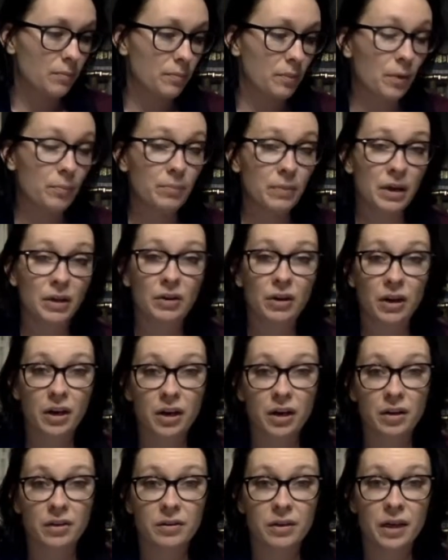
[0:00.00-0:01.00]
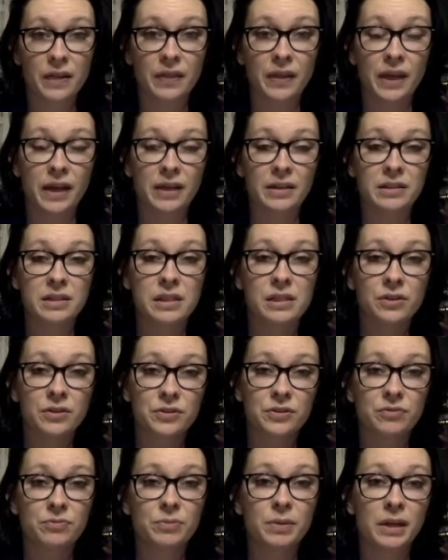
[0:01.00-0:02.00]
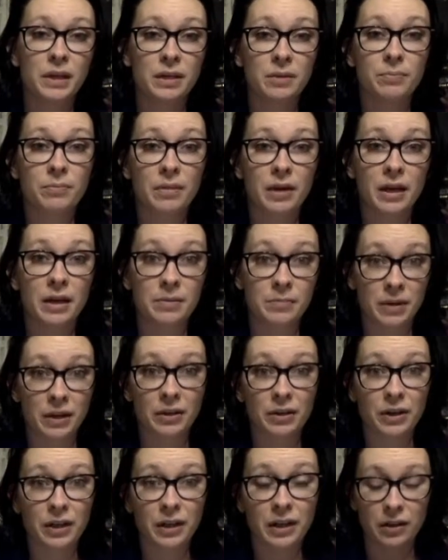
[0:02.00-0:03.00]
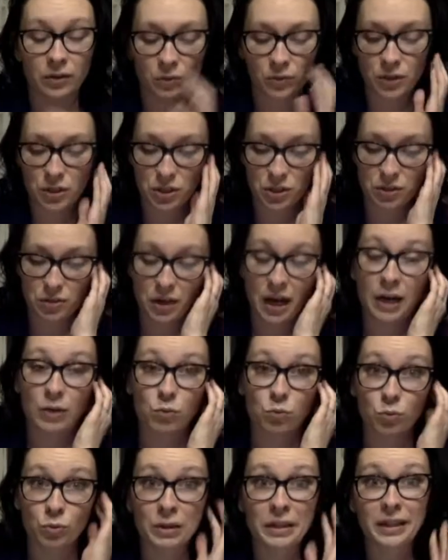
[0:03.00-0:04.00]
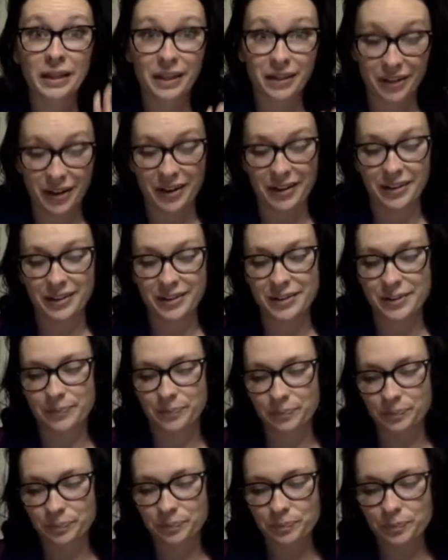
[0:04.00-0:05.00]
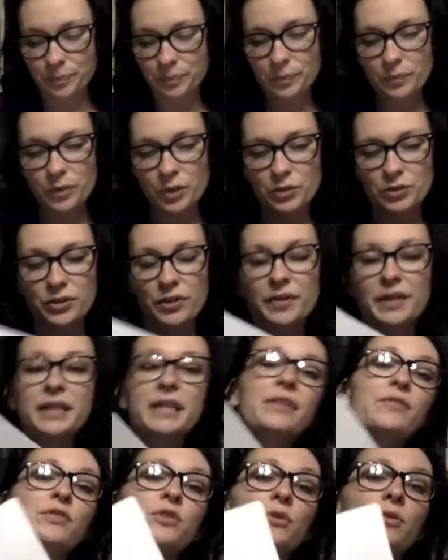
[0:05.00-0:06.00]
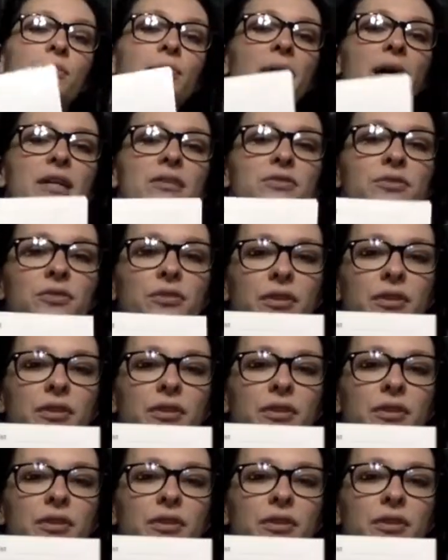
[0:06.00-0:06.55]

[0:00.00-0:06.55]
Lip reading: America and the ideals of being an American, which I really liked. So then it gives you a master